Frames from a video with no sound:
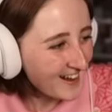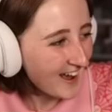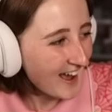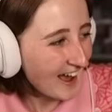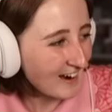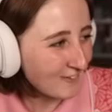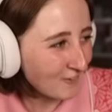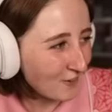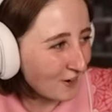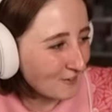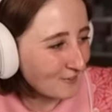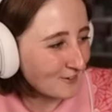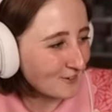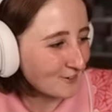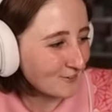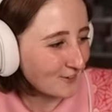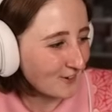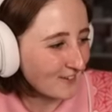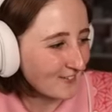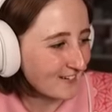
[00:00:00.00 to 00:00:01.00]
everyone was
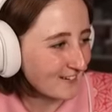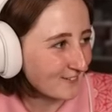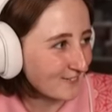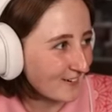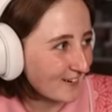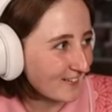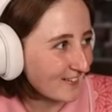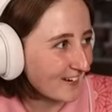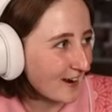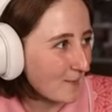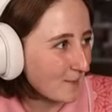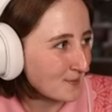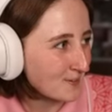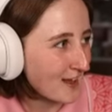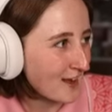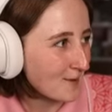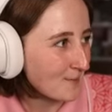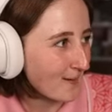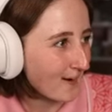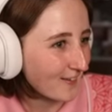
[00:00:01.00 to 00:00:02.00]
really, really upset
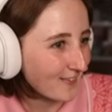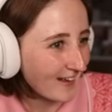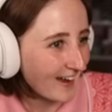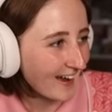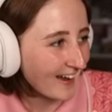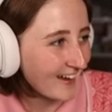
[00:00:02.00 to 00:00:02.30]
about that